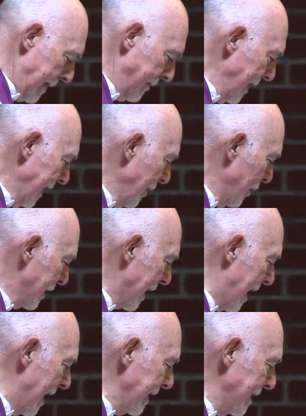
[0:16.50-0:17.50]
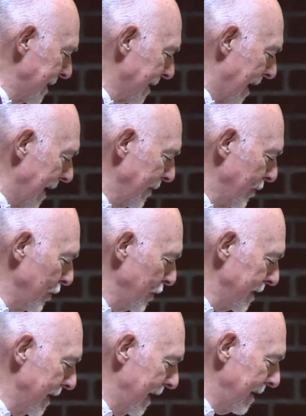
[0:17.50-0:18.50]
think it was Einstein who
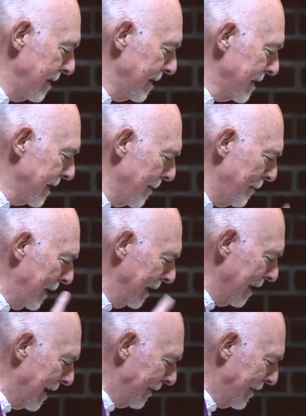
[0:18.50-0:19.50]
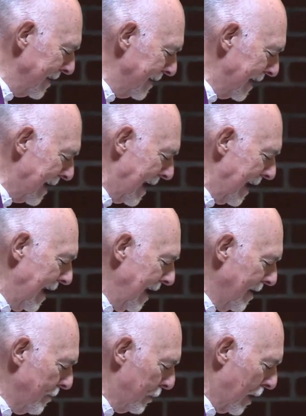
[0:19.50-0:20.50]
said something like this, and
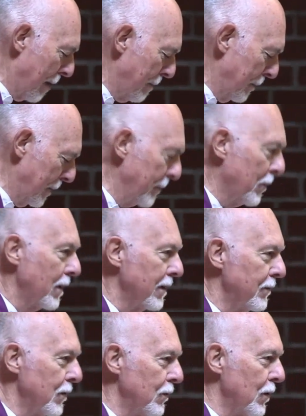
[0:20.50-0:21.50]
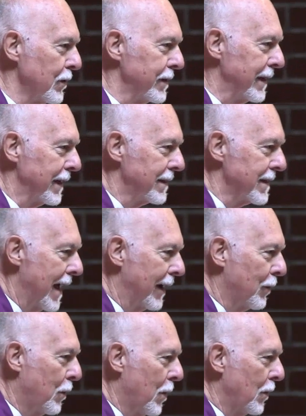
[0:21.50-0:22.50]
probably one of you knows the exact
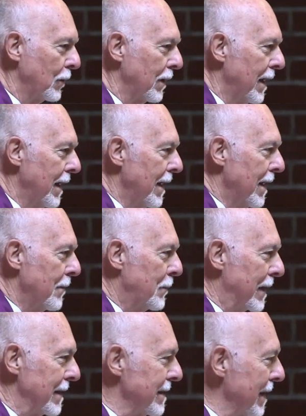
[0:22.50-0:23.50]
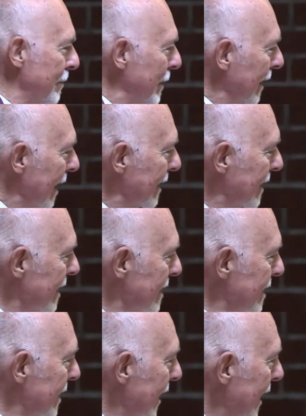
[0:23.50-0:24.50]
quote, but it's something like
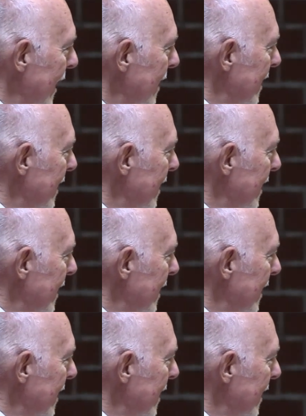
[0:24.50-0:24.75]
this: the